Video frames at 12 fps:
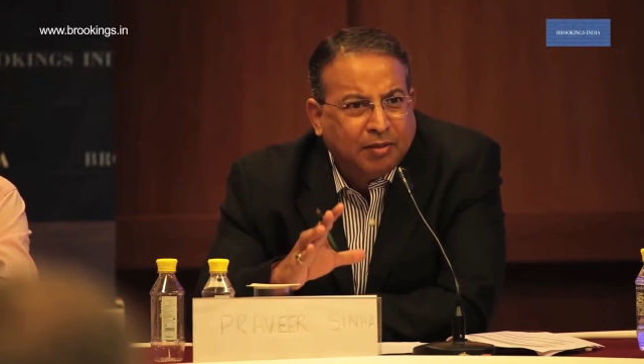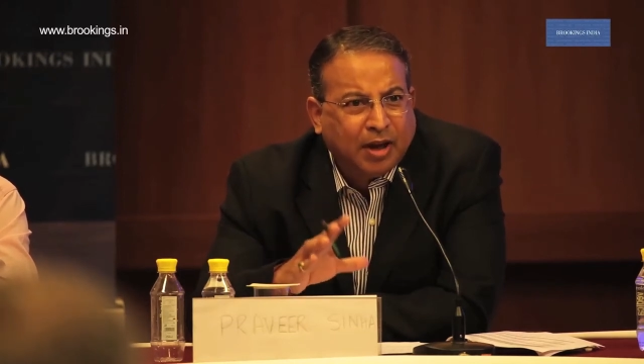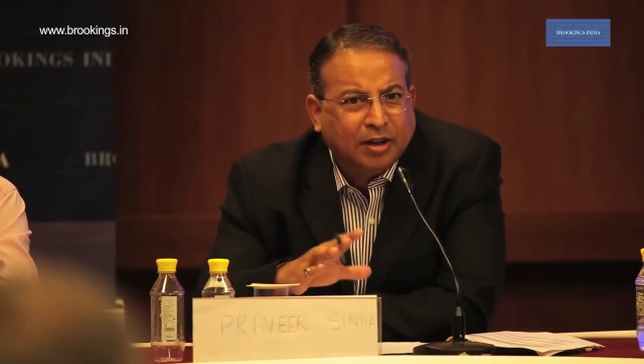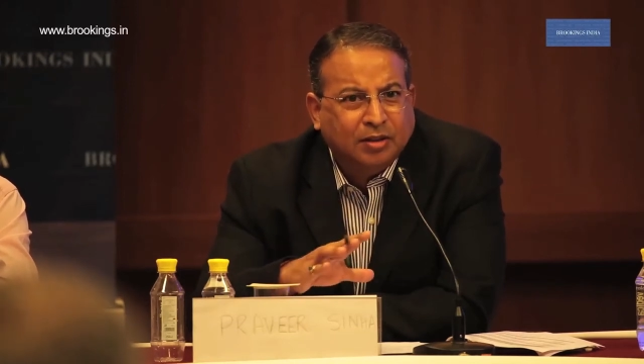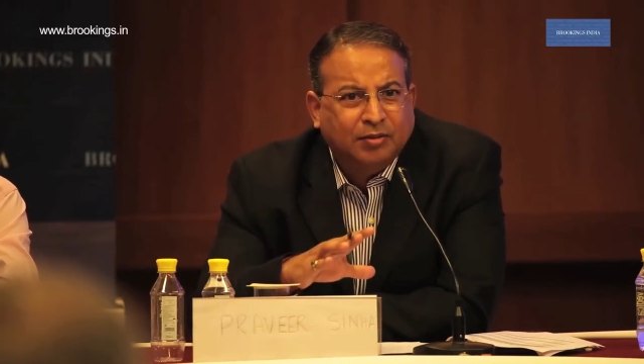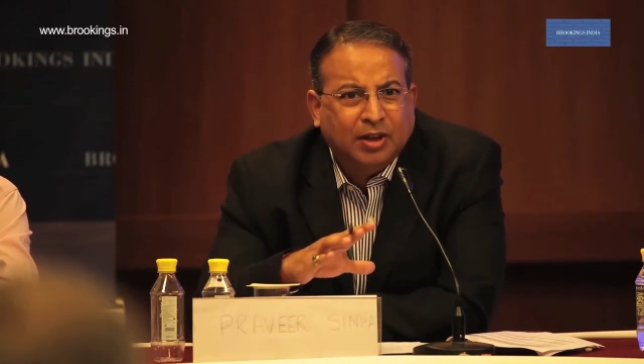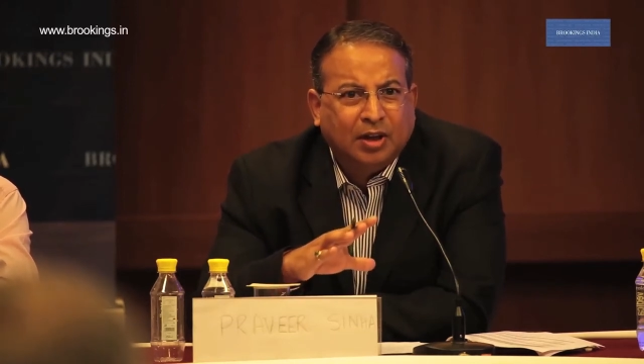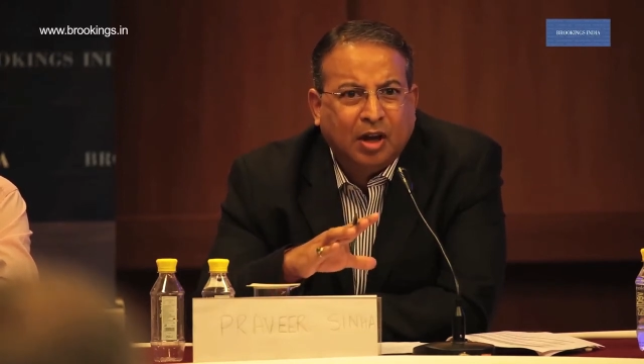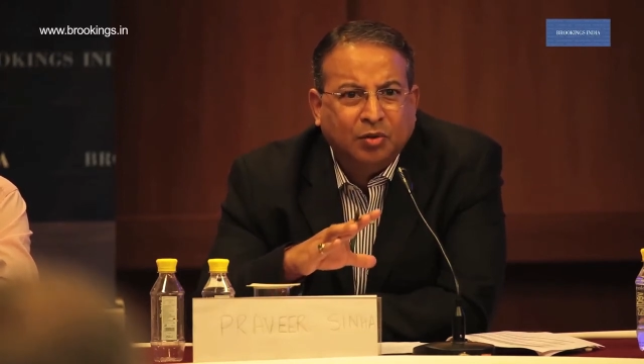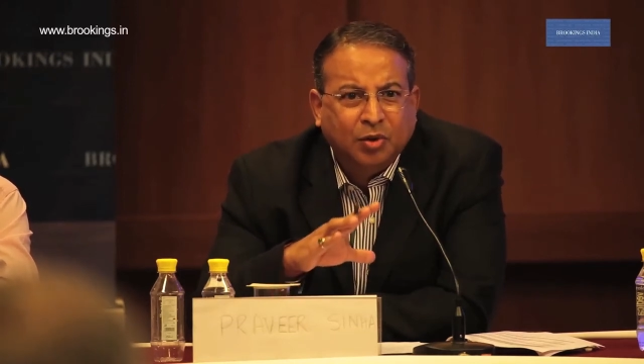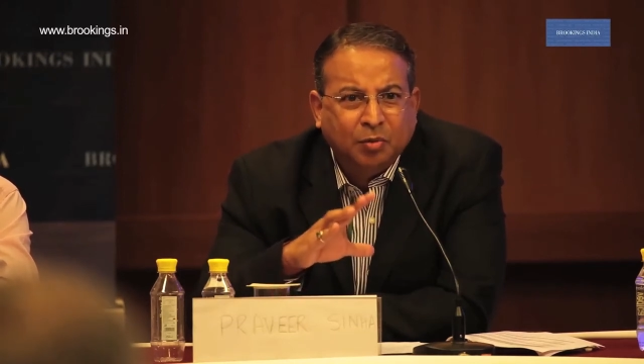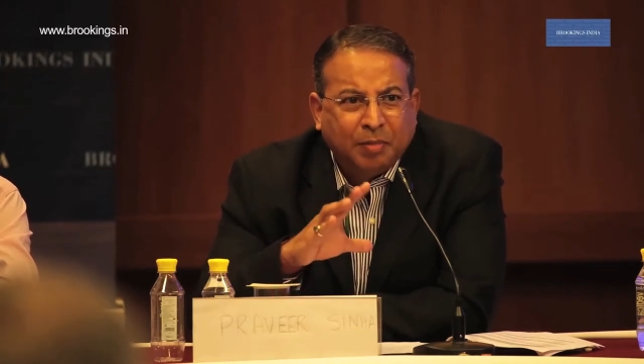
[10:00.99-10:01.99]
management?
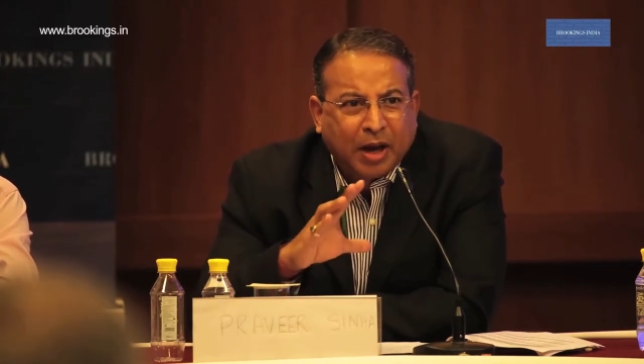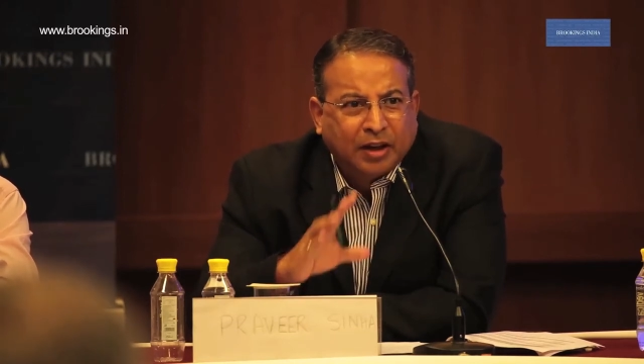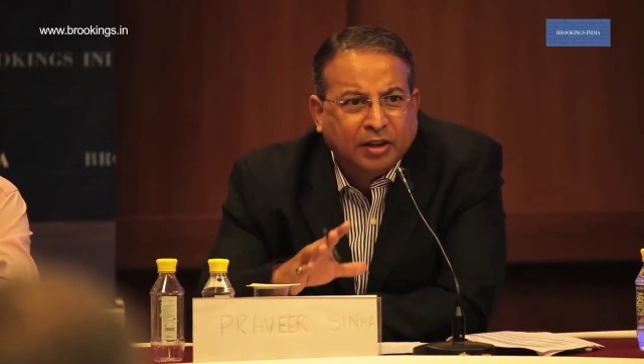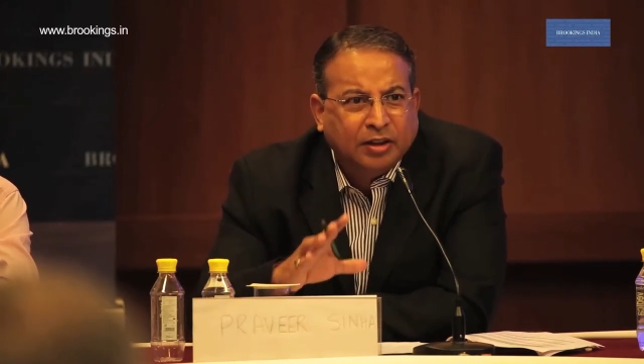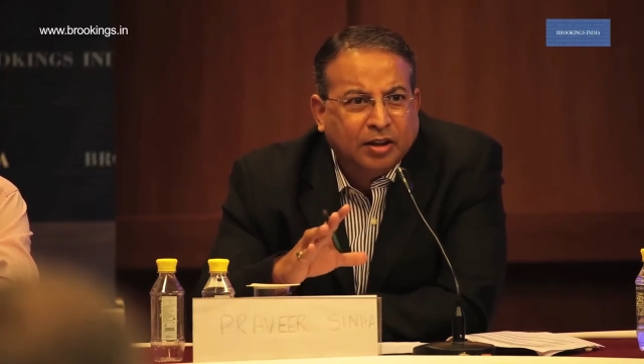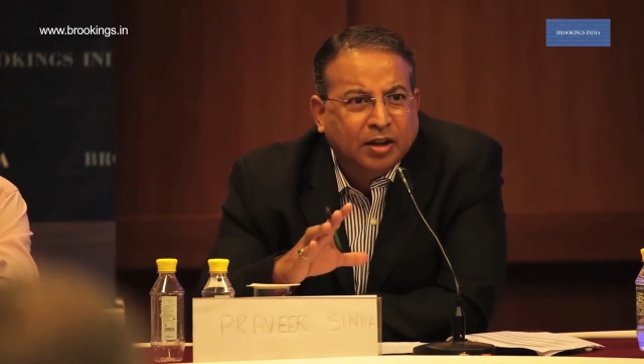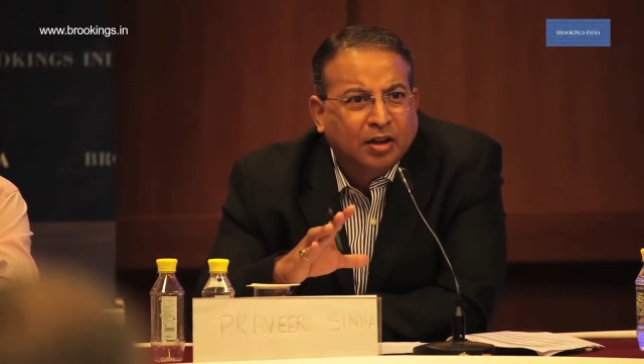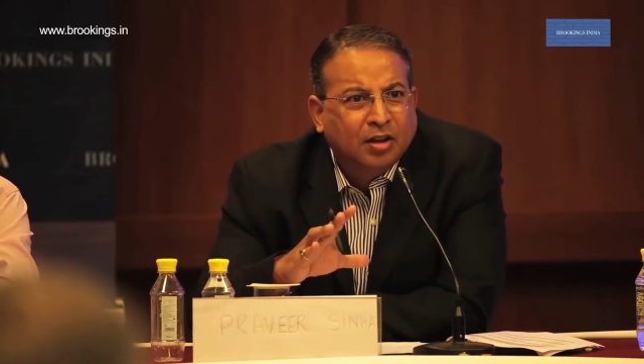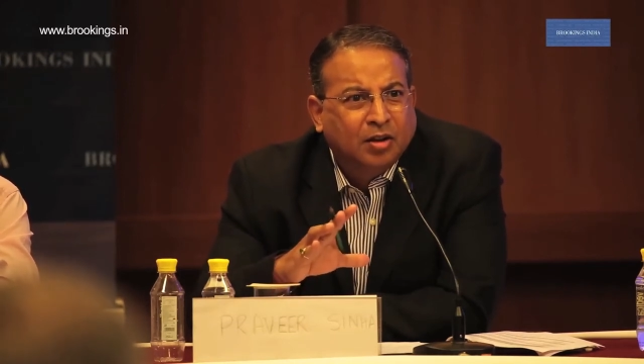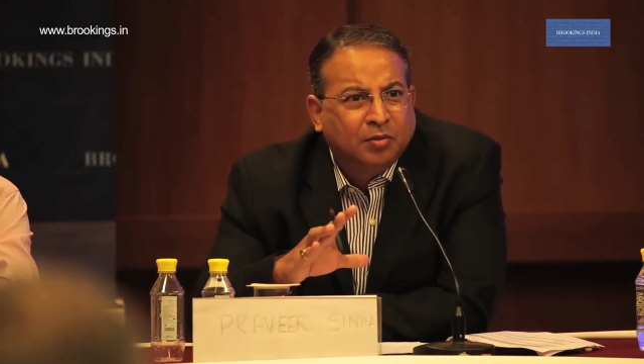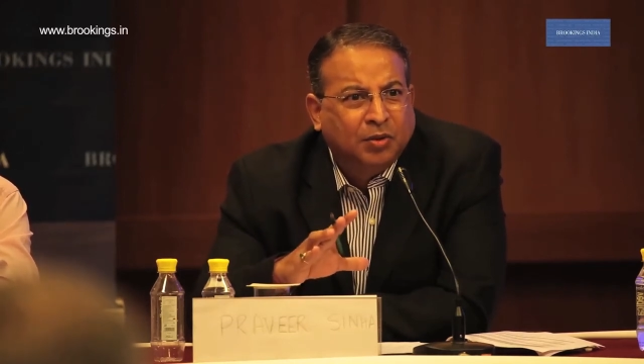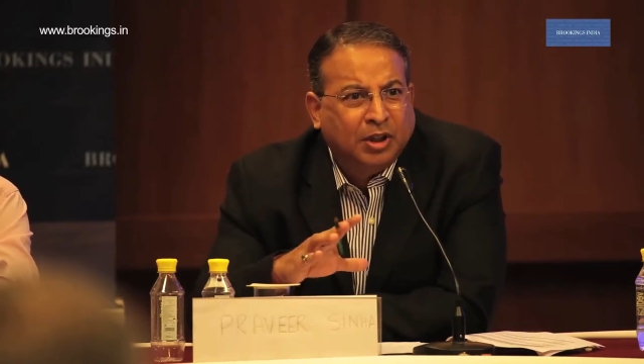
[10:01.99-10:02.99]
How do you package it
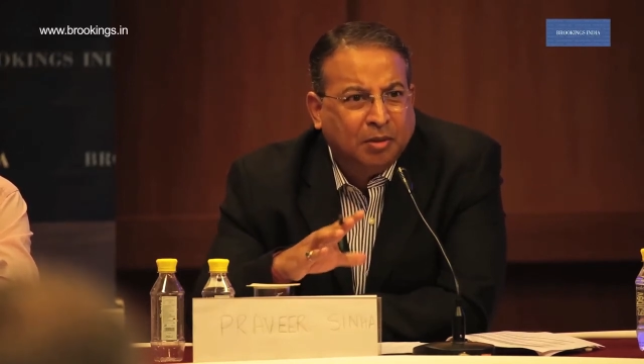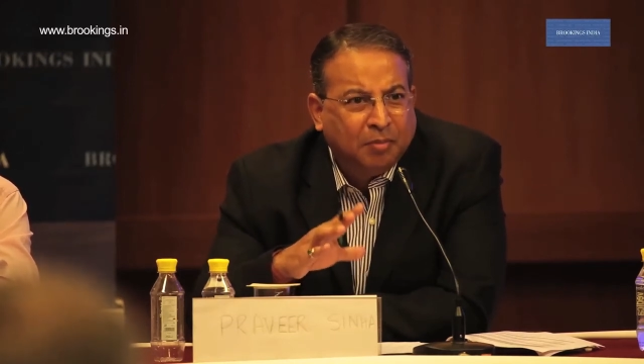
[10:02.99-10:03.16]
with